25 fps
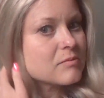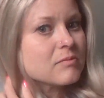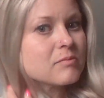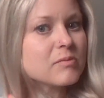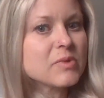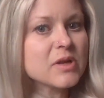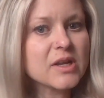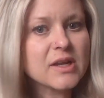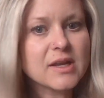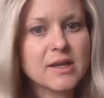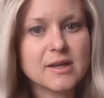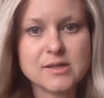
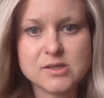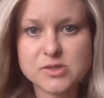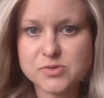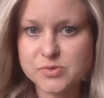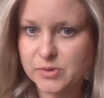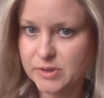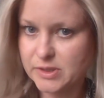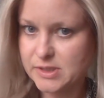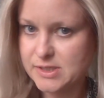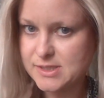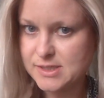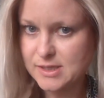But again, it's
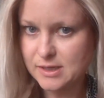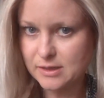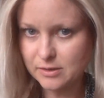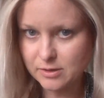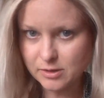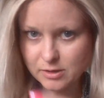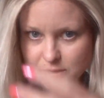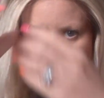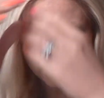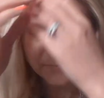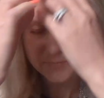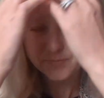really
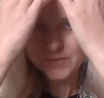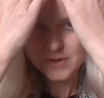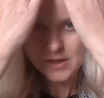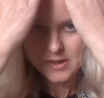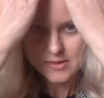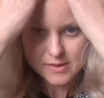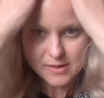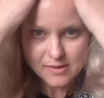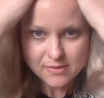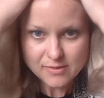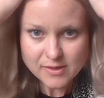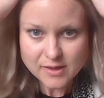subtle.
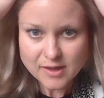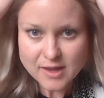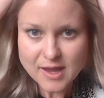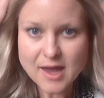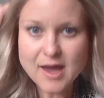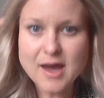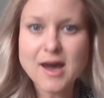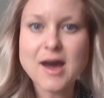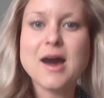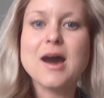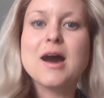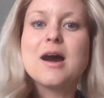And then the
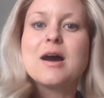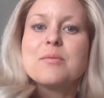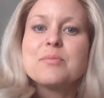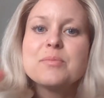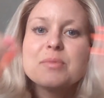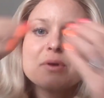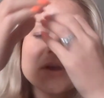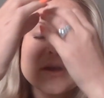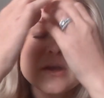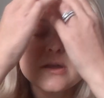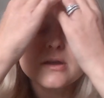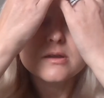cap,
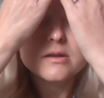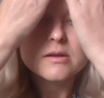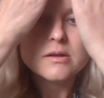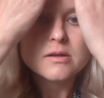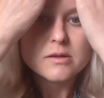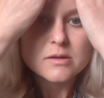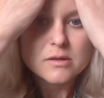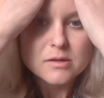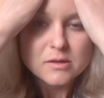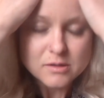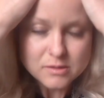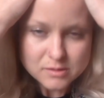
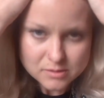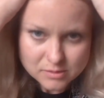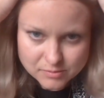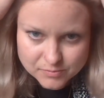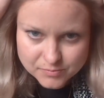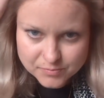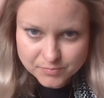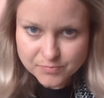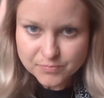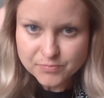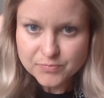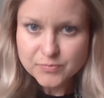
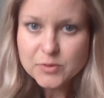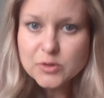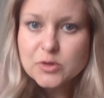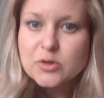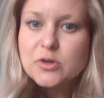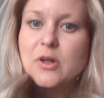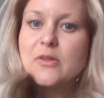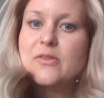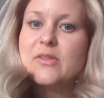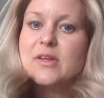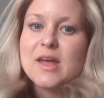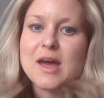or
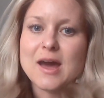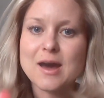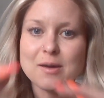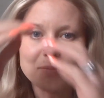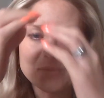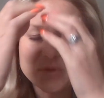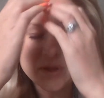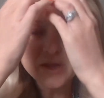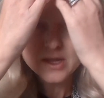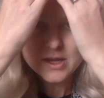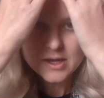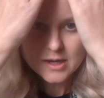not the cap,
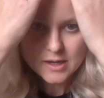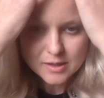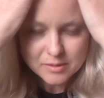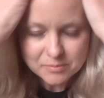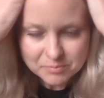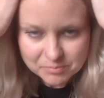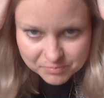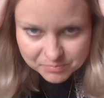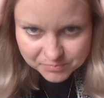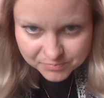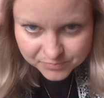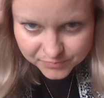
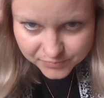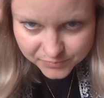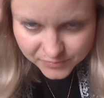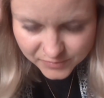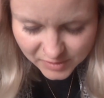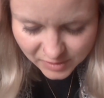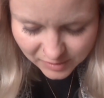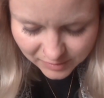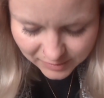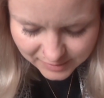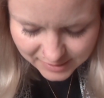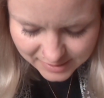the
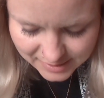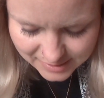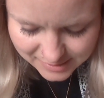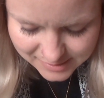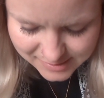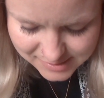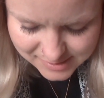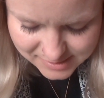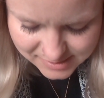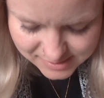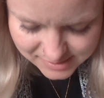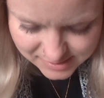
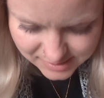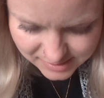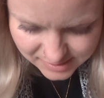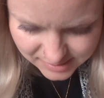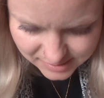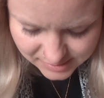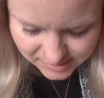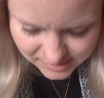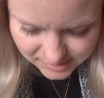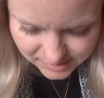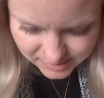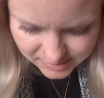lace
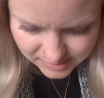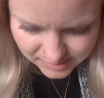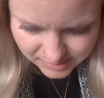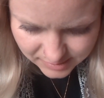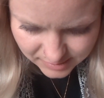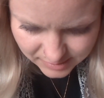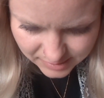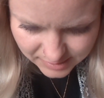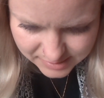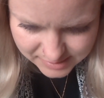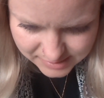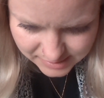
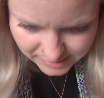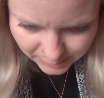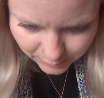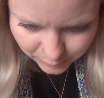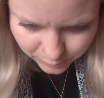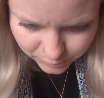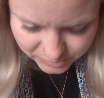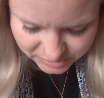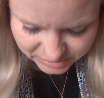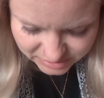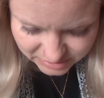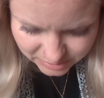is like
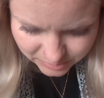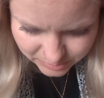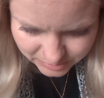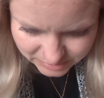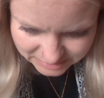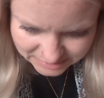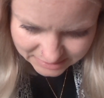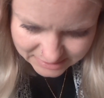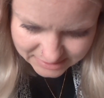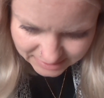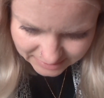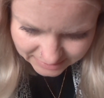really,
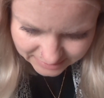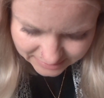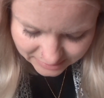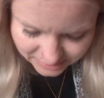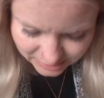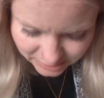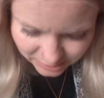really tightly